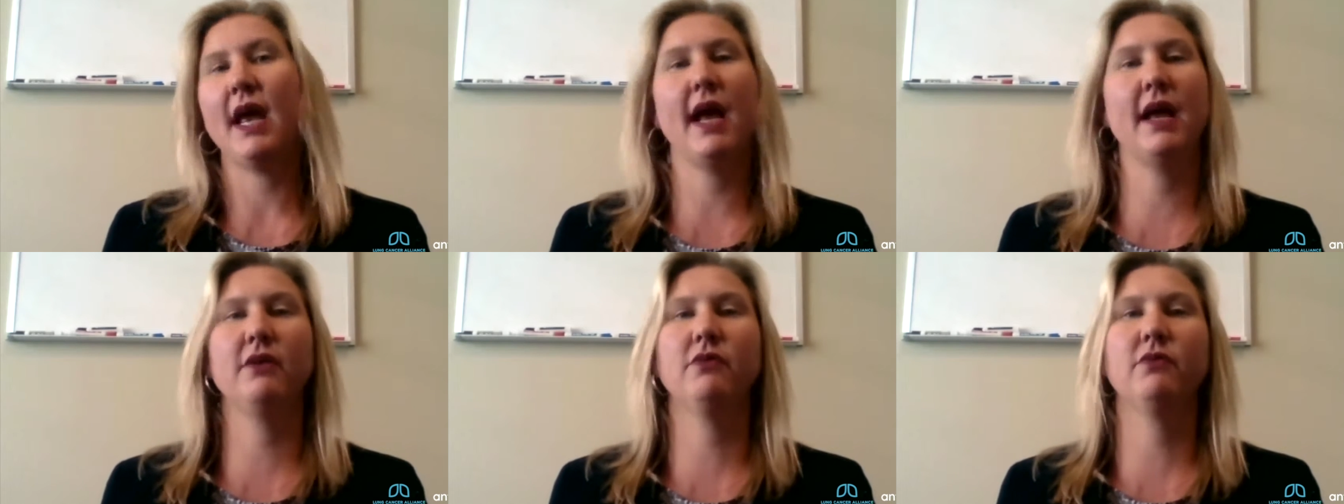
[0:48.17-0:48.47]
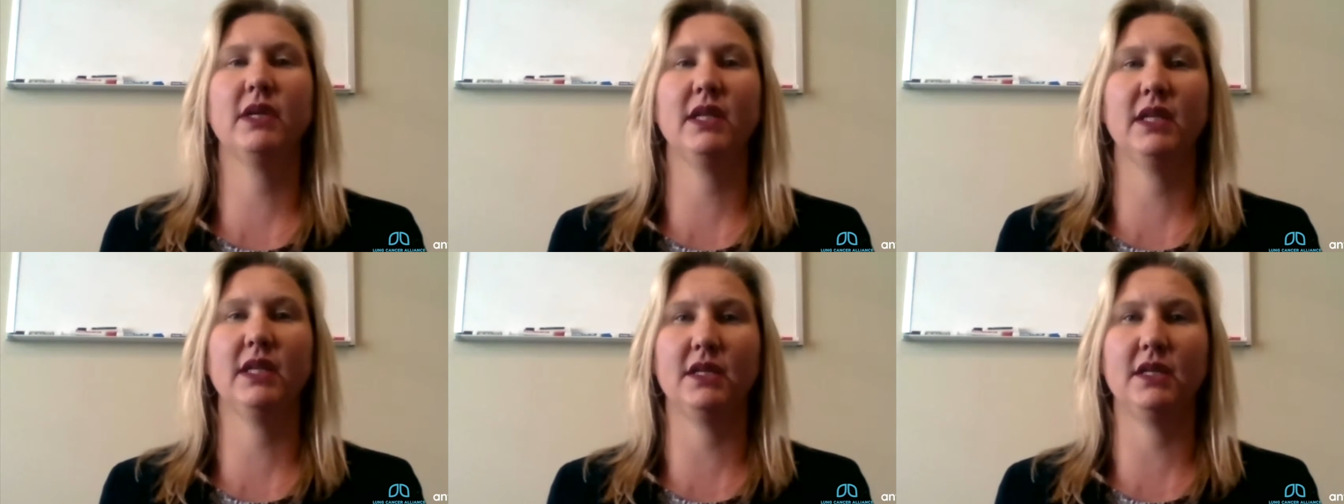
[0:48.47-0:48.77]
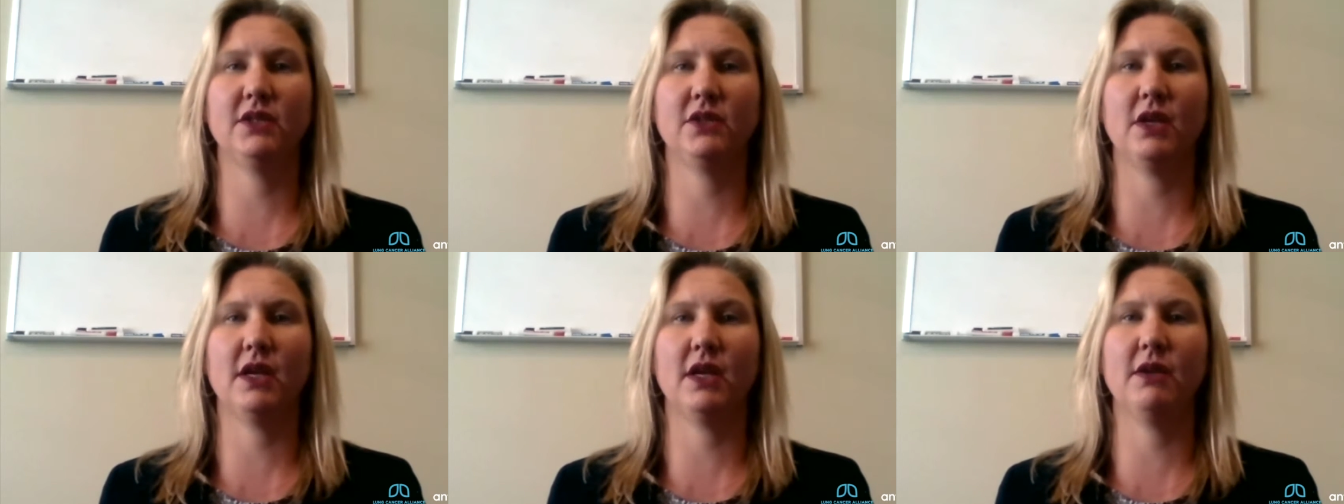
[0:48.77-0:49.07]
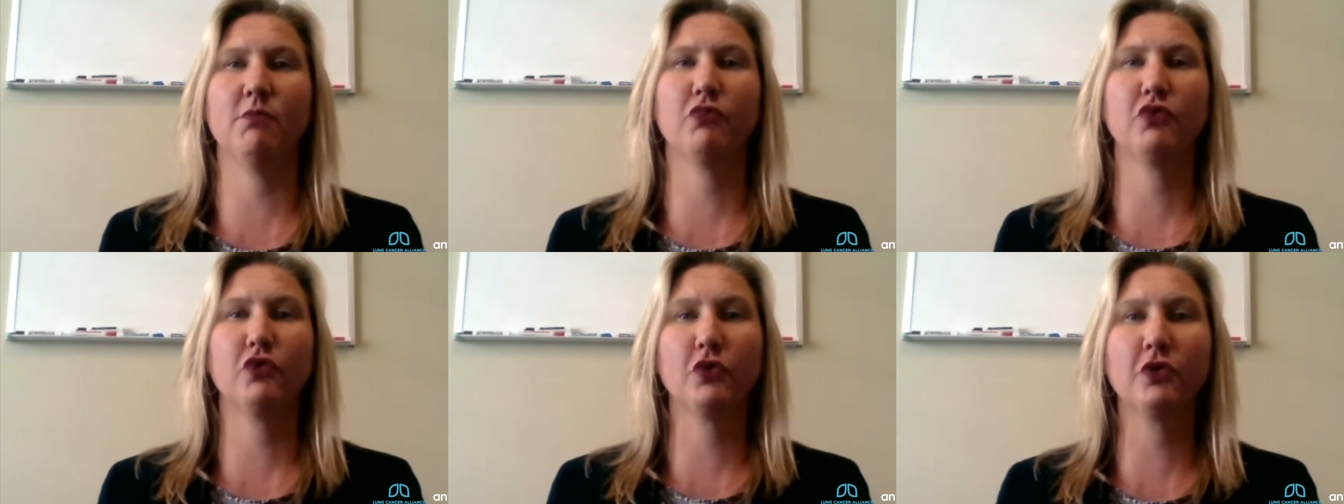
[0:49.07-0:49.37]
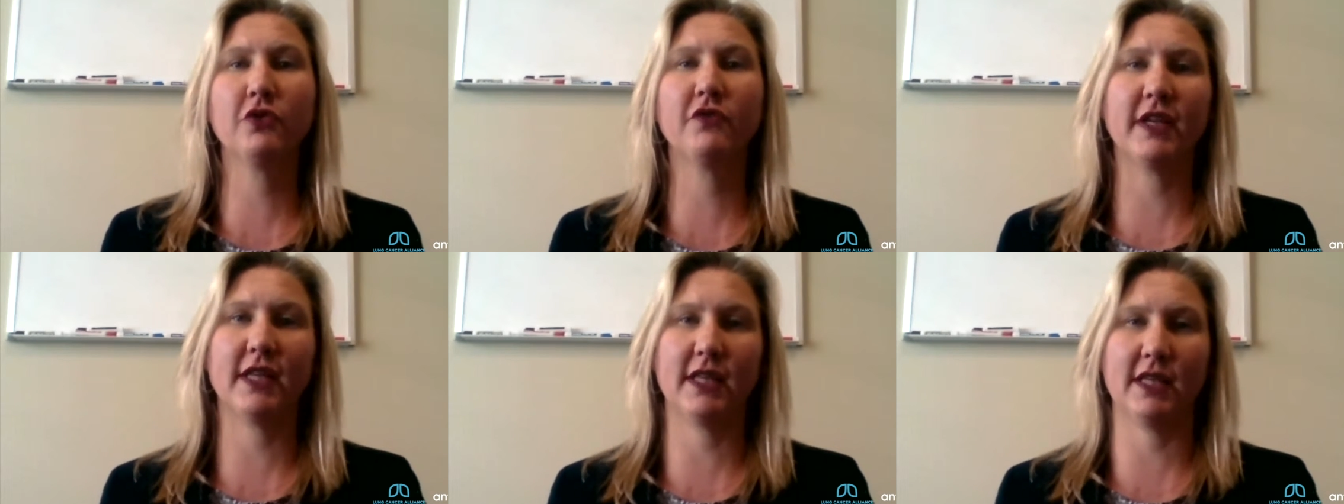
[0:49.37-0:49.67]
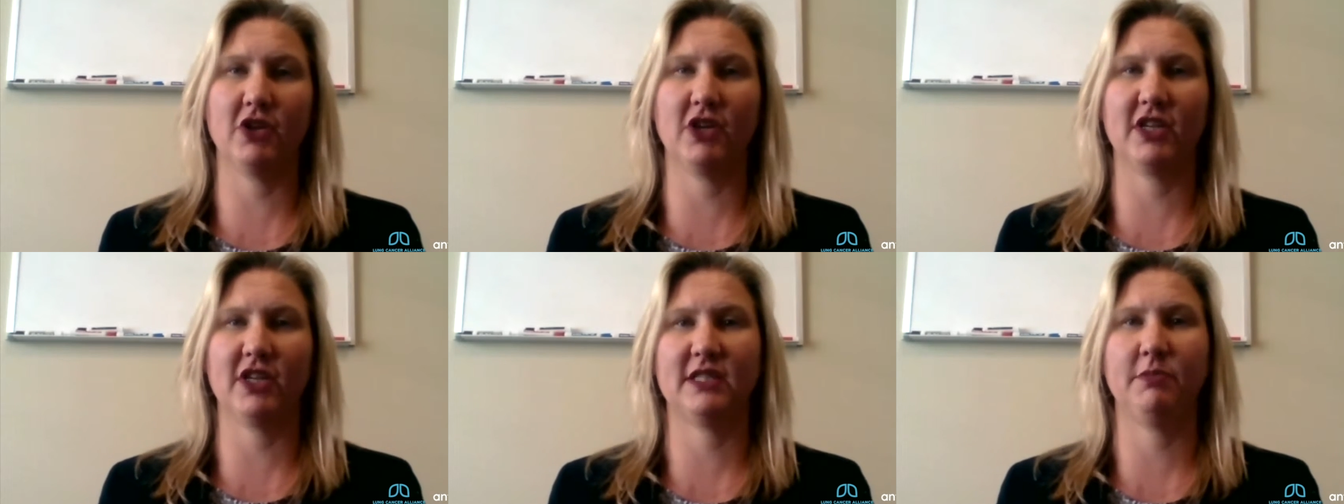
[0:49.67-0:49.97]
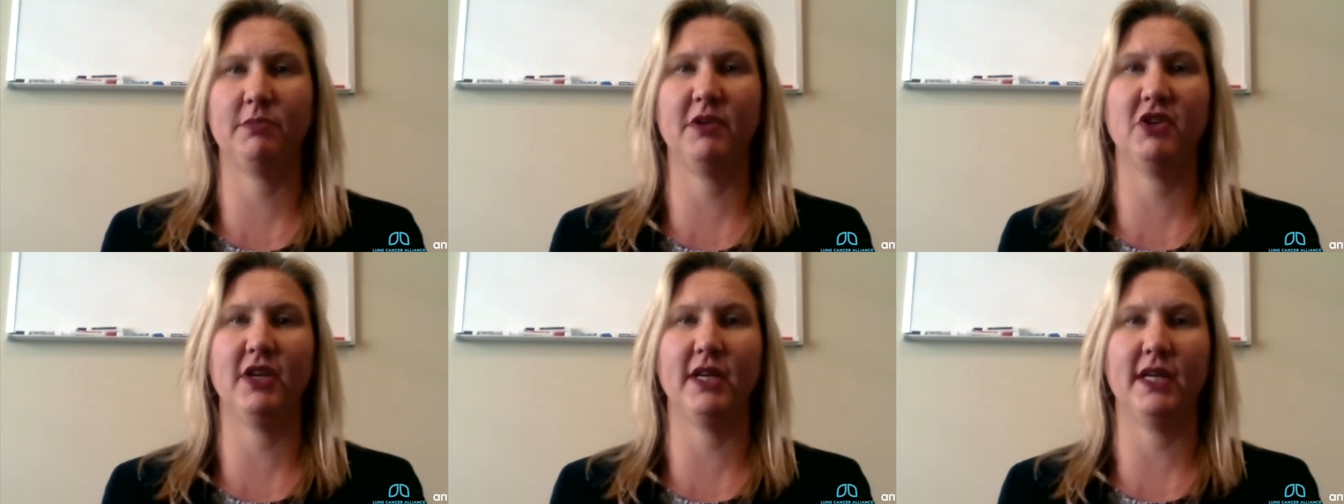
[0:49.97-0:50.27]
and really improving their
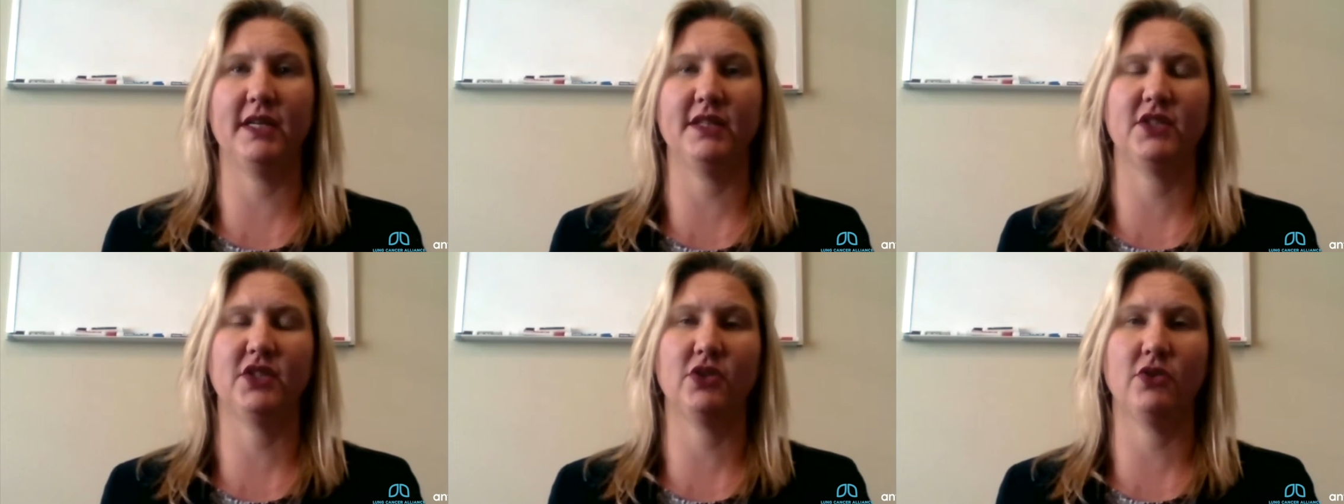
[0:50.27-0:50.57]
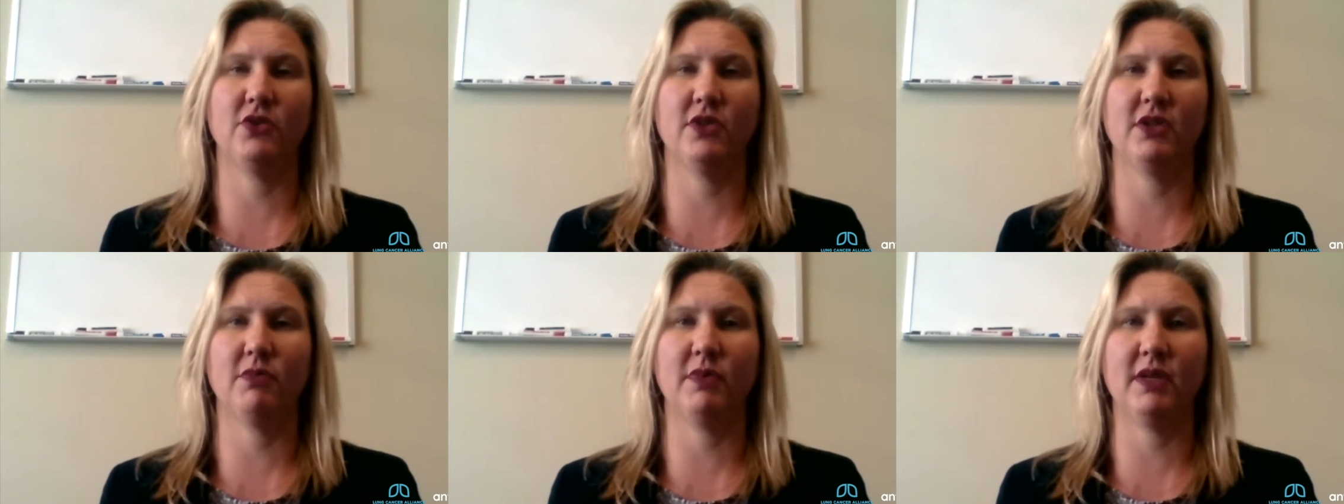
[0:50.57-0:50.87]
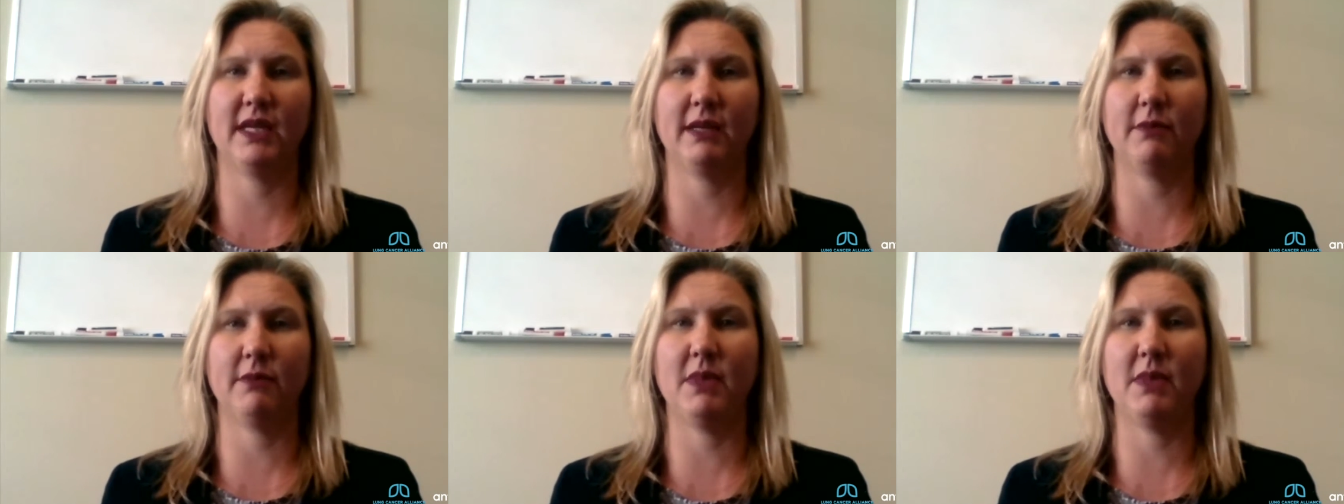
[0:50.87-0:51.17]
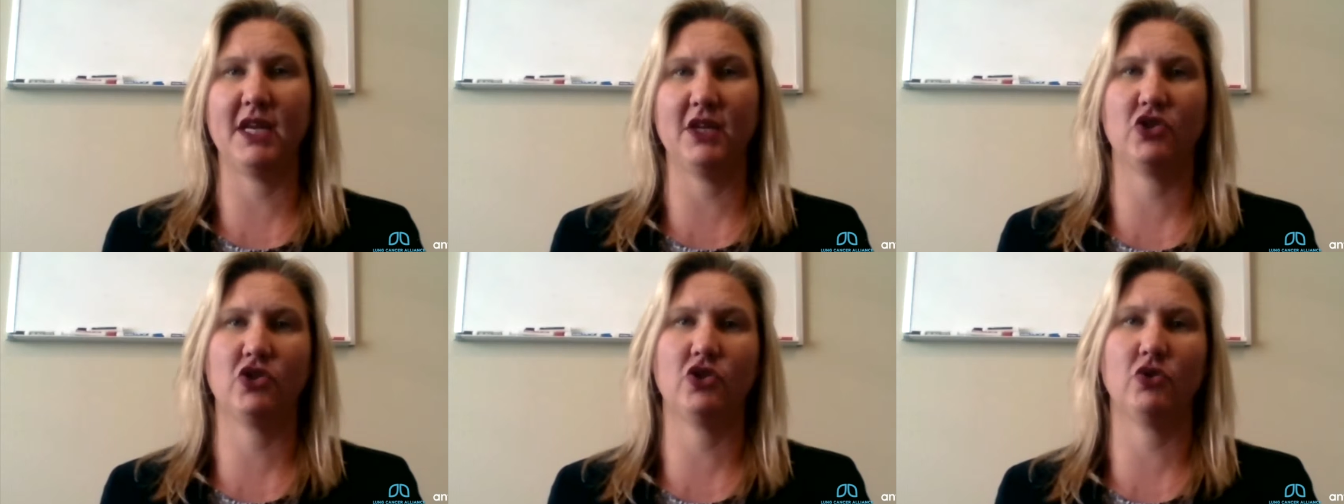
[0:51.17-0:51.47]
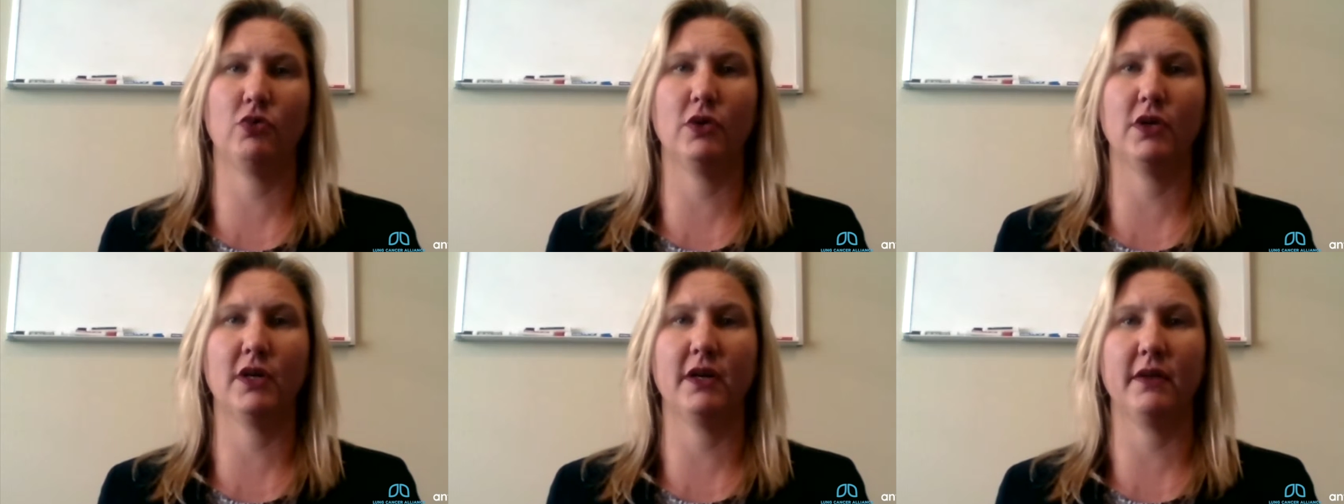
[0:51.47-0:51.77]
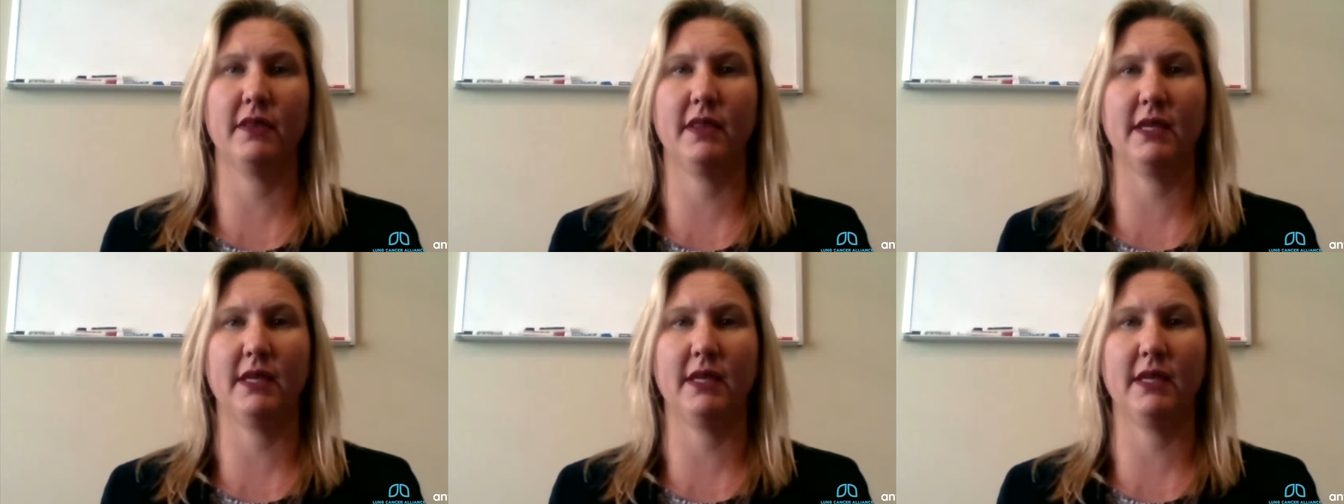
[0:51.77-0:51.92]
experience so that we can make sure